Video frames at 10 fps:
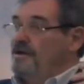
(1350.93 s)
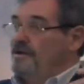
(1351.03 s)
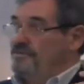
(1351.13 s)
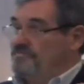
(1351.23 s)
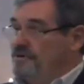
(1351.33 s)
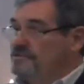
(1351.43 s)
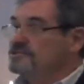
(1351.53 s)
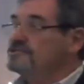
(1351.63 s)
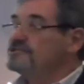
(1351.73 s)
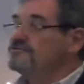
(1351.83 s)
and our
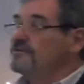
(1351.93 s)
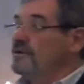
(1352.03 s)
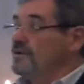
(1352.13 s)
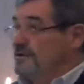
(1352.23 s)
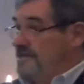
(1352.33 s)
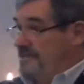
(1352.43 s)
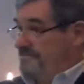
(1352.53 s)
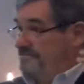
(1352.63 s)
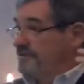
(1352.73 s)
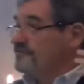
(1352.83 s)
emotions flow in
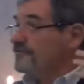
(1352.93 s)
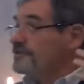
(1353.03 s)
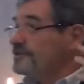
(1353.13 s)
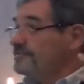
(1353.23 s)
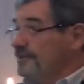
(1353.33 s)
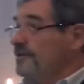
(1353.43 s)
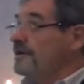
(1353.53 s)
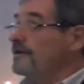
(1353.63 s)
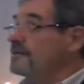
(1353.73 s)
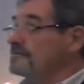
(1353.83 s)
that perfect
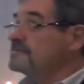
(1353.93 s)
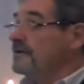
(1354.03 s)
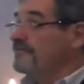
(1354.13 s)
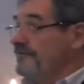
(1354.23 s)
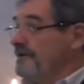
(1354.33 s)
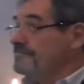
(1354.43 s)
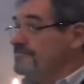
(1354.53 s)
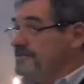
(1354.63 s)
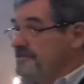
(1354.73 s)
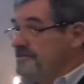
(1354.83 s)
prayer of
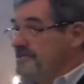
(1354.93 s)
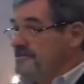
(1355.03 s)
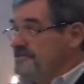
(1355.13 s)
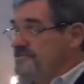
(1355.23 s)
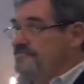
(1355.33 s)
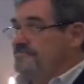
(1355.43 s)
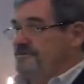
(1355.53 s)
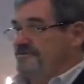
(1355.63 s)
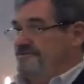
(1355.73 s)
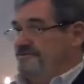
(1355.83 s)
empathy and
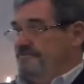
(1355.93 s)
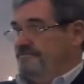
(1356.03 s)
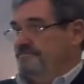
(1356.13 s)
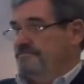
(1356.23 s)
sympathy.